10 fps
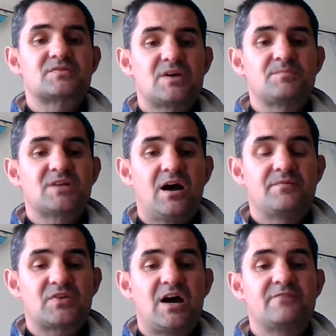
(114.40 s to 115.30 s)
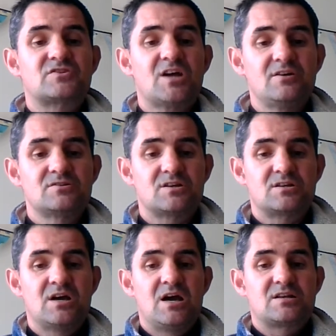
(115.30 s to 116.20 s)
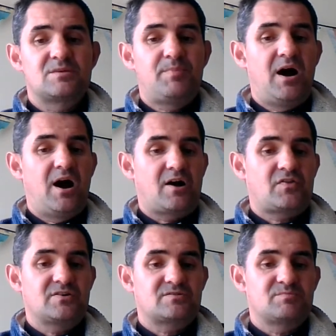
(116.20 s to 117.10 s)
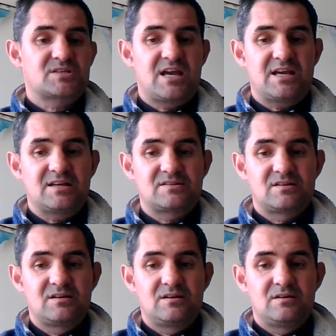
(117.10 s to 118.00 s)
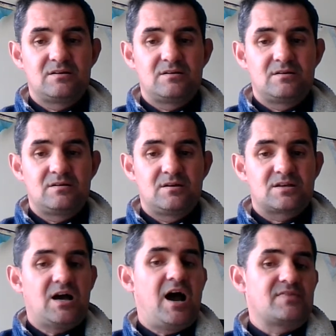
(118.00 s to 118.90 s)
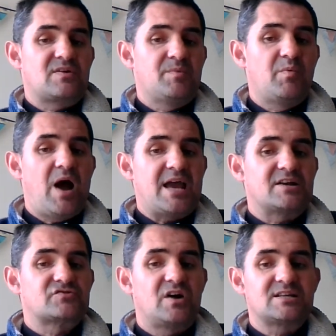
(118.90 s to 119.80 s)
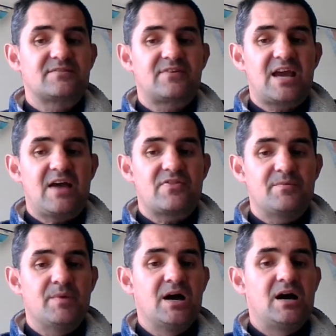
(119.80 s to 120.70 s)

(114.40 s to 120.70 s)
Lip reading: Sometimes I've chosen to park those mistakes, to hide them away and try to forget them.